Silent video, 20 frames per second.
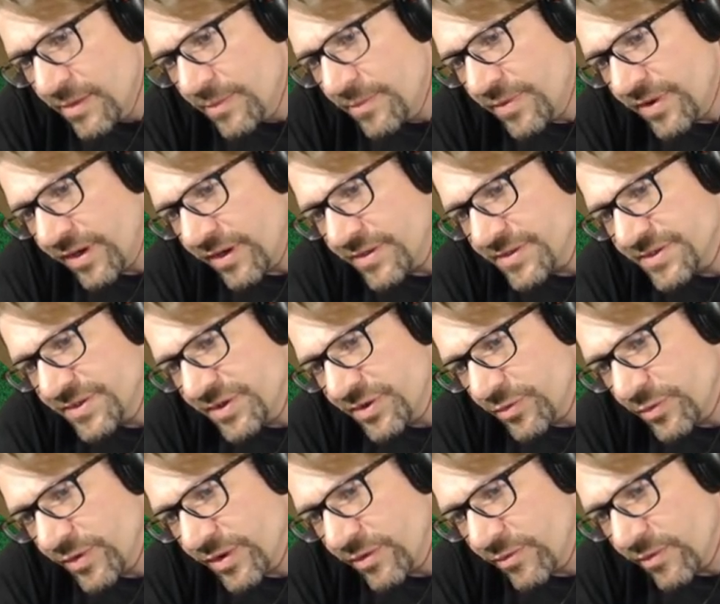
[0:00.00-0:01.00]
But I also don't
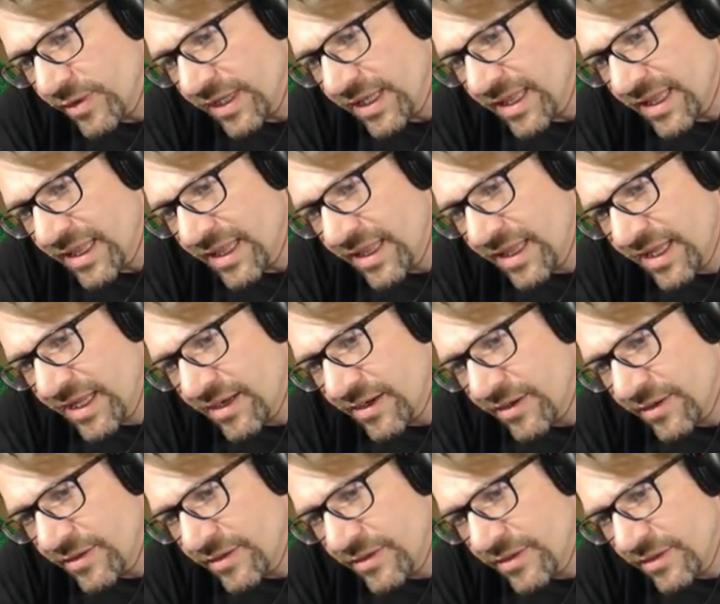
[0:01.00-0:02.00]
want it right
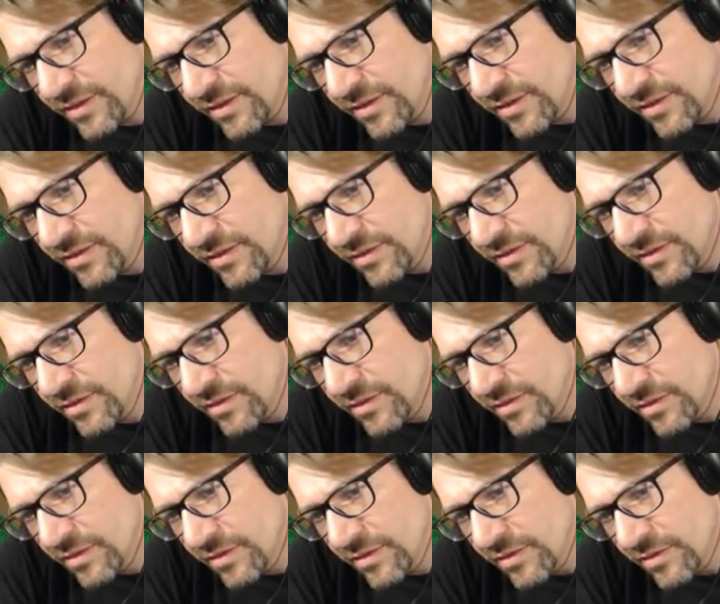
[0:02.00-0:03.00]
there
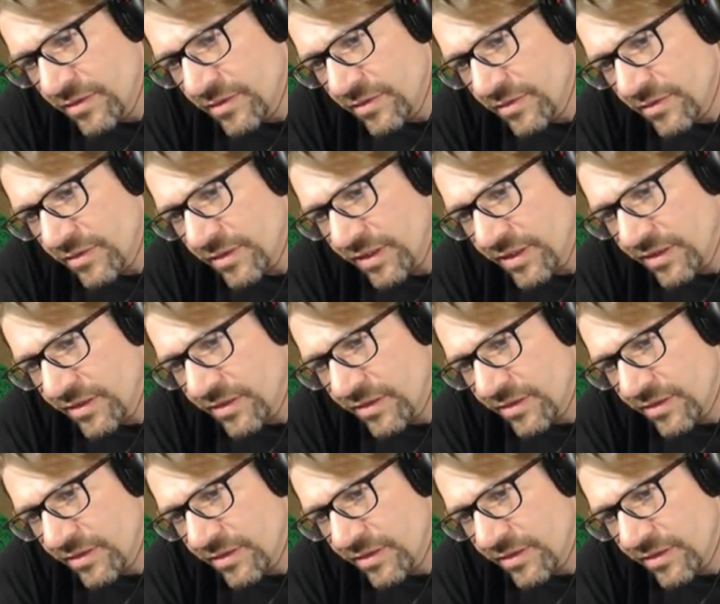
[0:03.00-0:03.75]
right?